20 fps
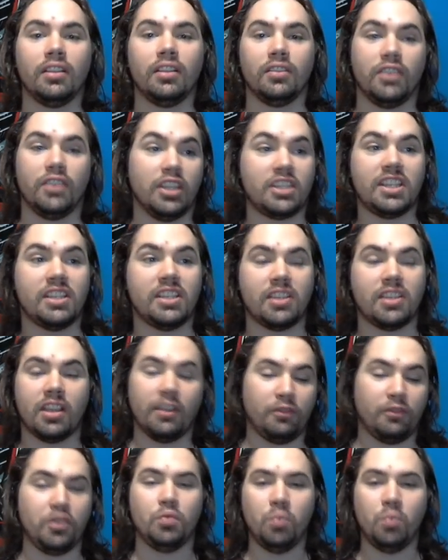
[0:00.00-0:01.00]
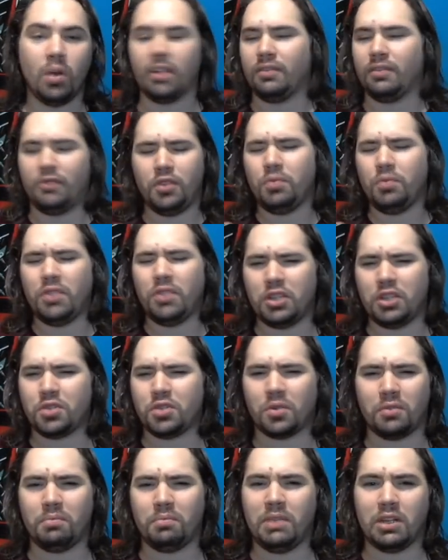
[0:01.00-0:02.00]
This is, if you think
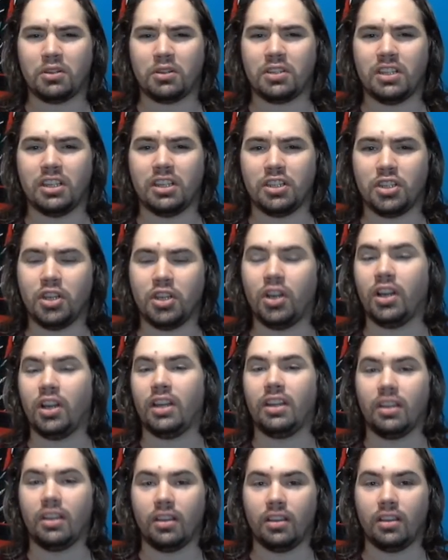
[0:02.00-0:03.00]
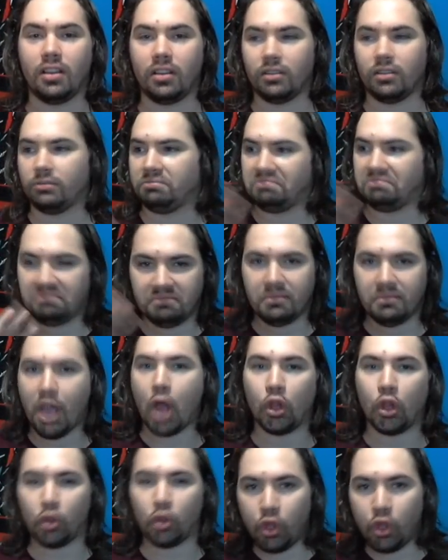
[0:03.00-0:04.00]
Jordan Peterson is good,
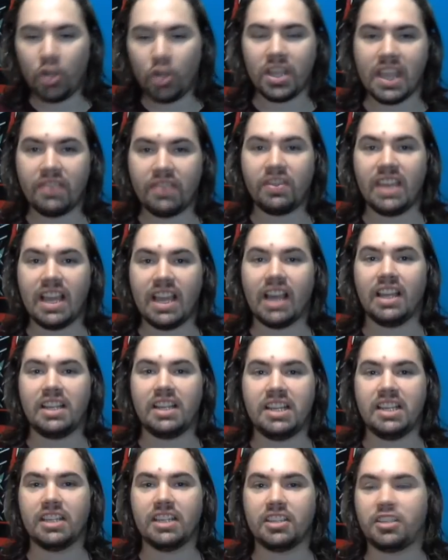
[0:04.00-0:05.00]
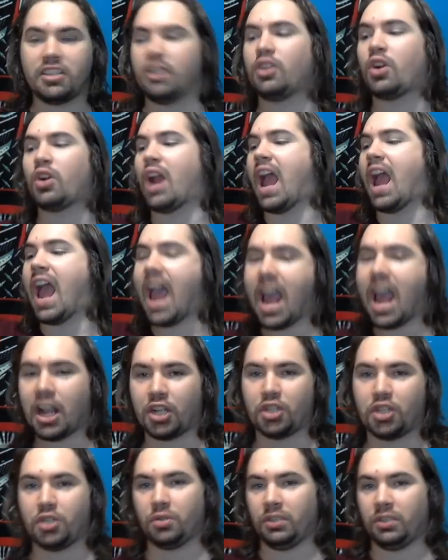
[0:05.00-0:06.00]
look at the ideas that are
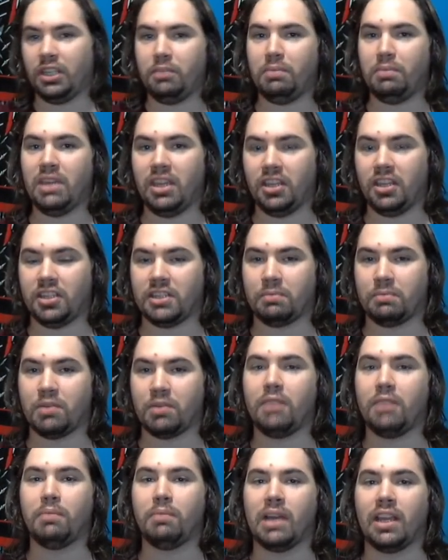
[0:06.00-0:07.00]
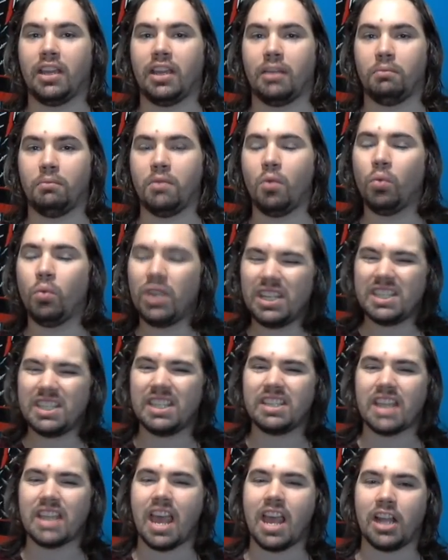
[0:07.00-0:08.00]
actually being spread by him. What is
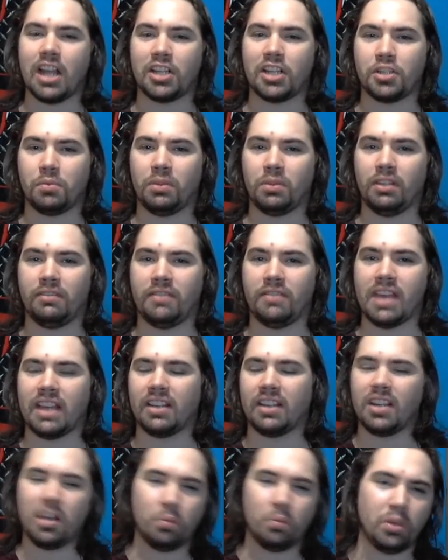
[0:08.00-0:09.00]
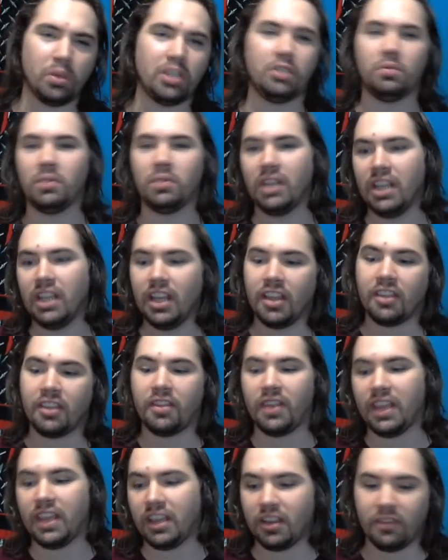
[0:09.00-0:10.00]
his actual effect? Not what you
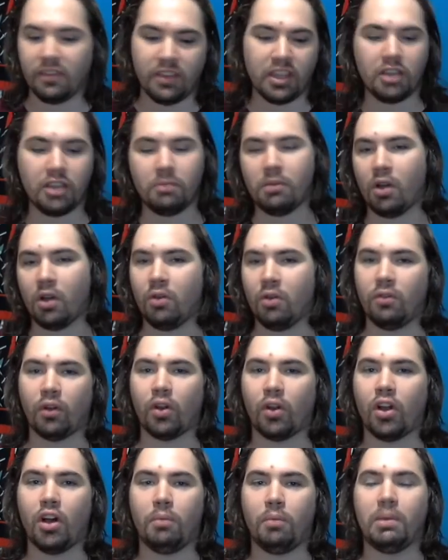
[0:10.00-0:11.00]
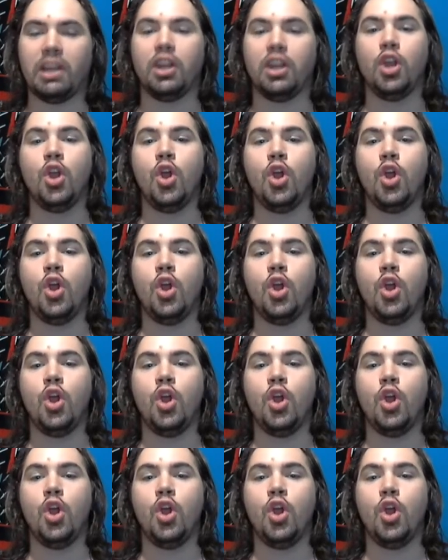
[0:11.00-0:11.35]
think of him overall, but